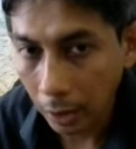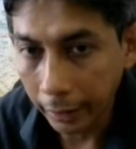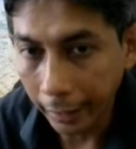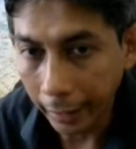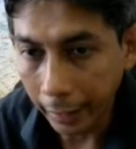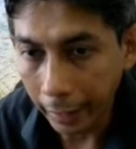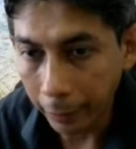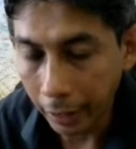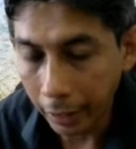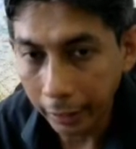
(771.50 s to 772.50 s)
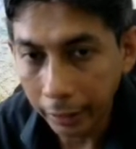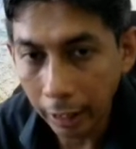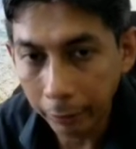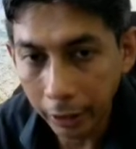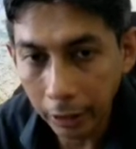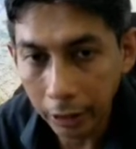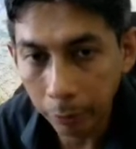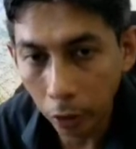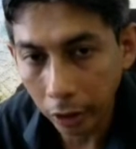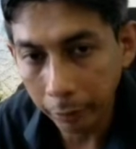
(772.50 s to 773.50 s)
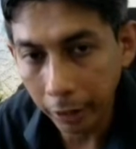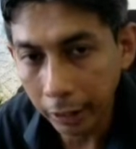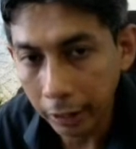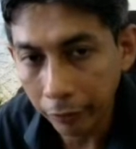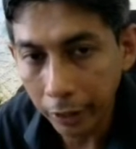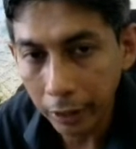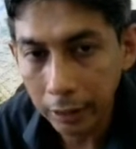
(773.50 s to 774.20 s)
the API, application programming interface,